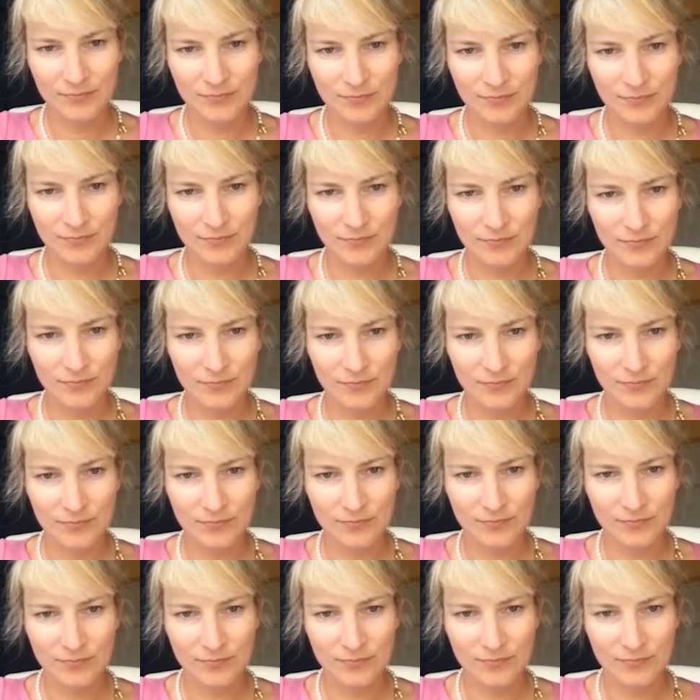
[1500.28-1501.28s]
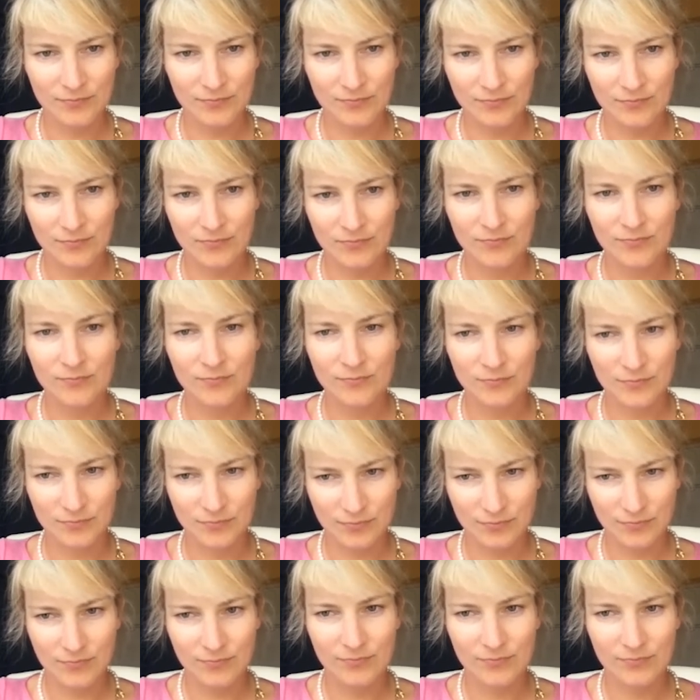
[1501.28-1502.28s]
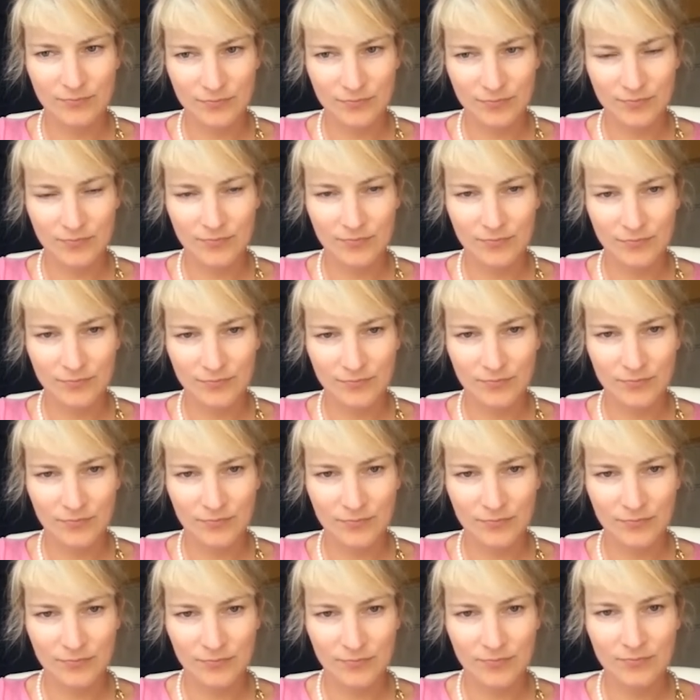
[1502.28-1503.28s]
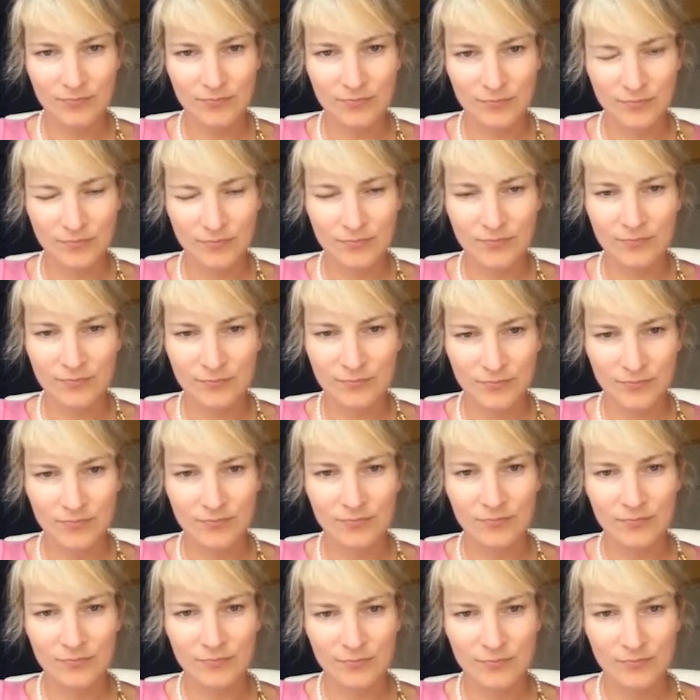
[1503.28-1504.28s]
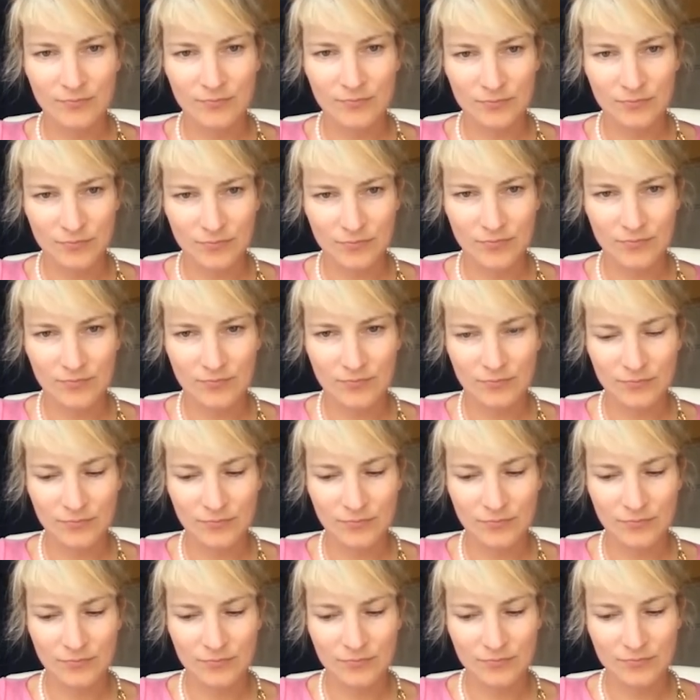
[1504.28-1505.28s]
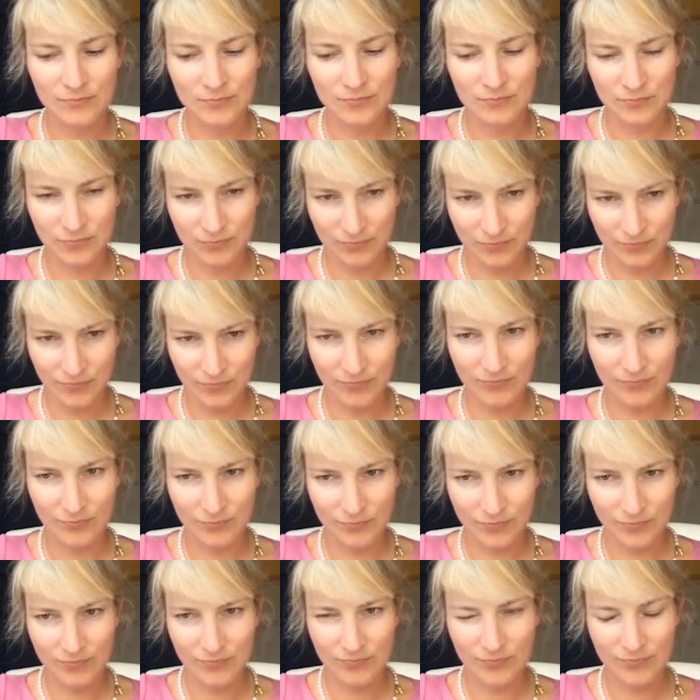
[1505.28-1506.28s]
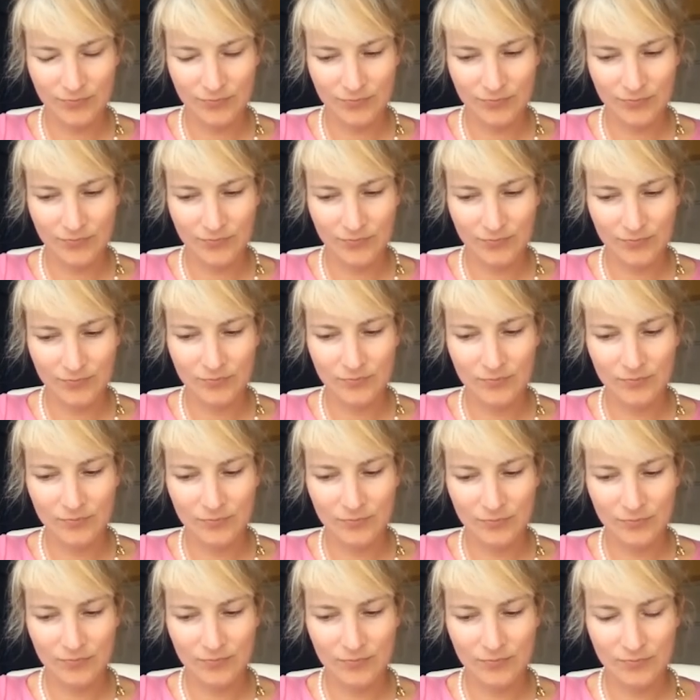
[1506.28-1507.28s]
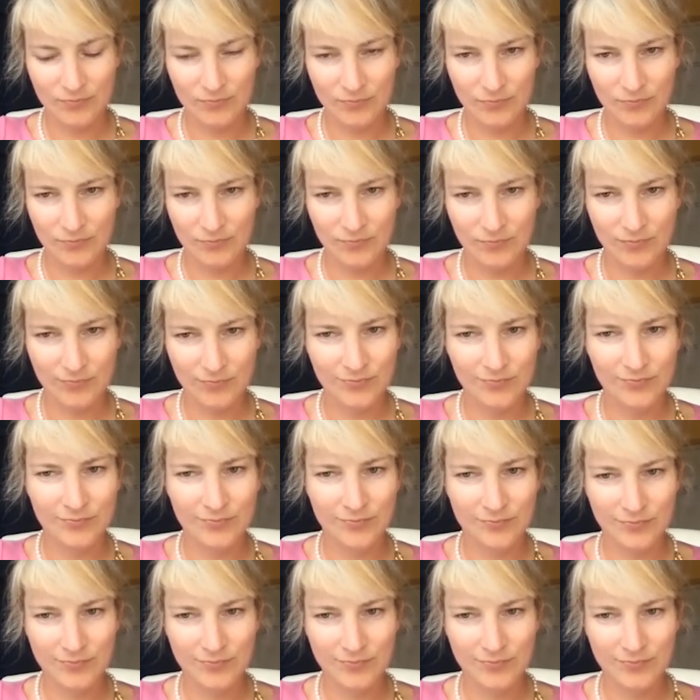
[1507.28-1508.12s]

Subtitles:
(silent)